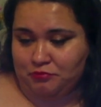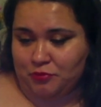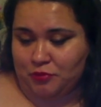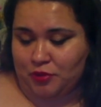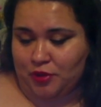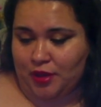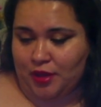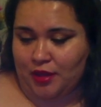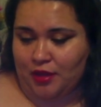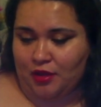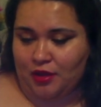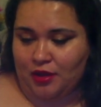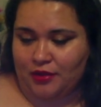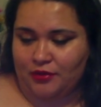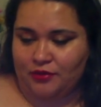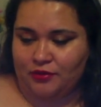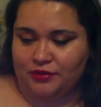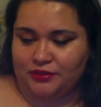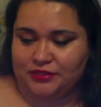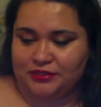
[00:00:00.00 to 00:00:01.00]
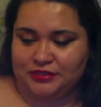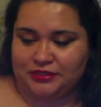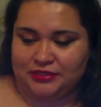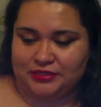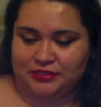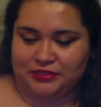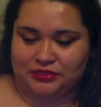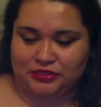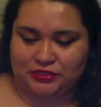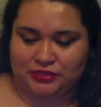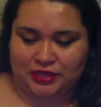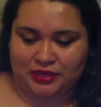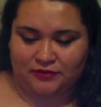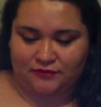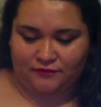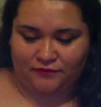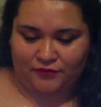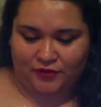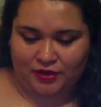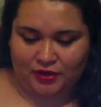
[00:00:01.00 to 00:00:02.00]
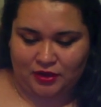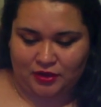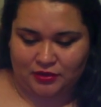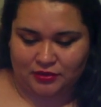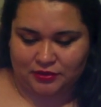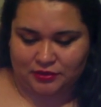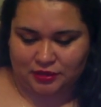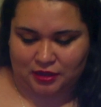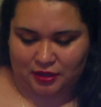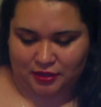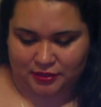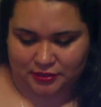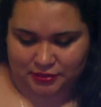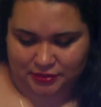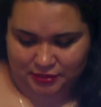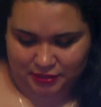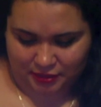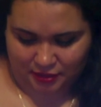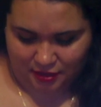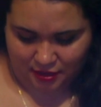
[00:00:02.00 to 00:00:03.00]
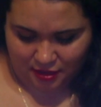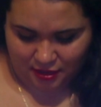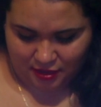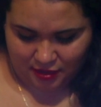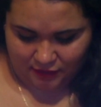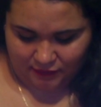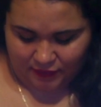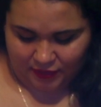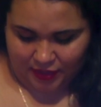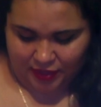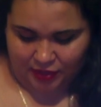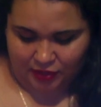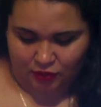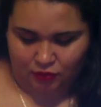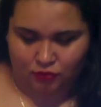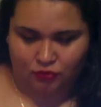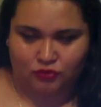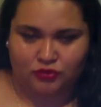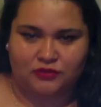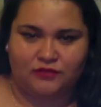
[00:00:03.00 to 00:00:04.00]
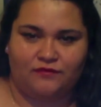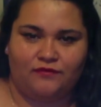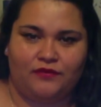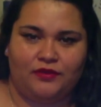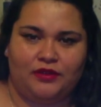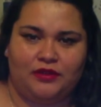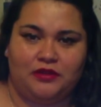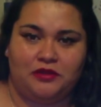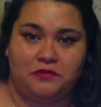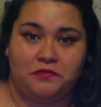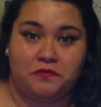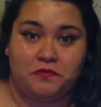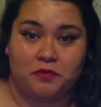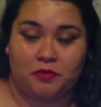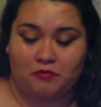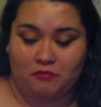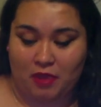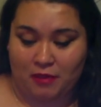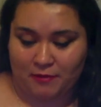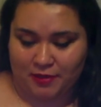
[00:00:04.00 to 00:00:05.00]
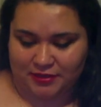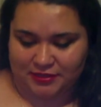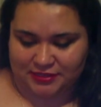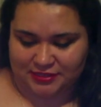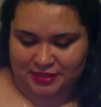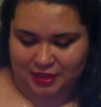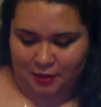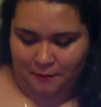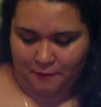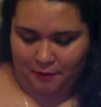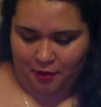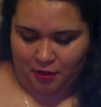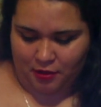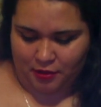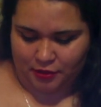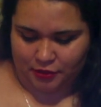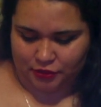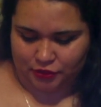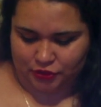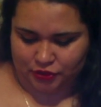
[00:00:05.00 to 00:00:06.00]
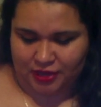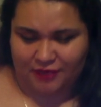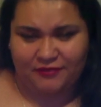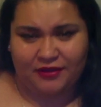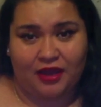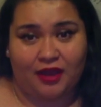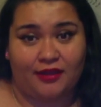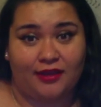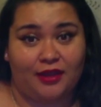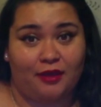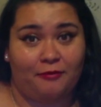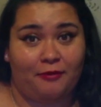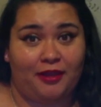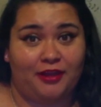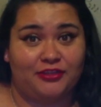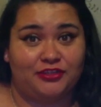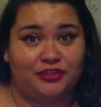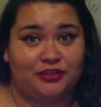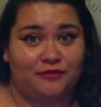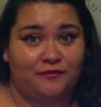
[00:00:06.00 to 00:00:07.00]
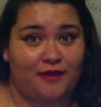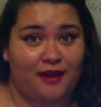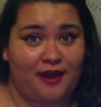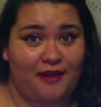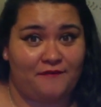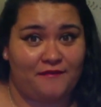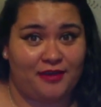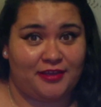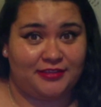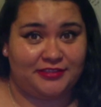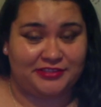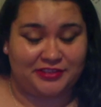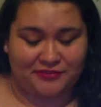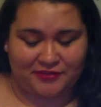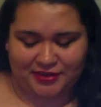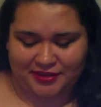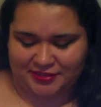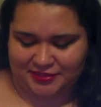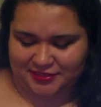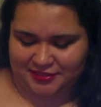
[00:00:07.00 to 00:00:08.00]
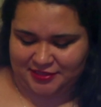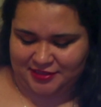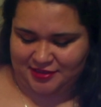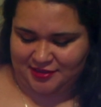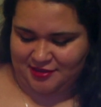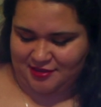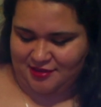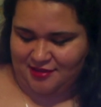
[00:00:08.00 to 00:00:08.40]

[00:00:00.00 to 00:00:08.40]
Okay, all I know is it's 10 free, non-toxic, vegan, and cruelty-free. Maybe it's nail polish. I haven't got nail polish in a while. Have you guys noticed?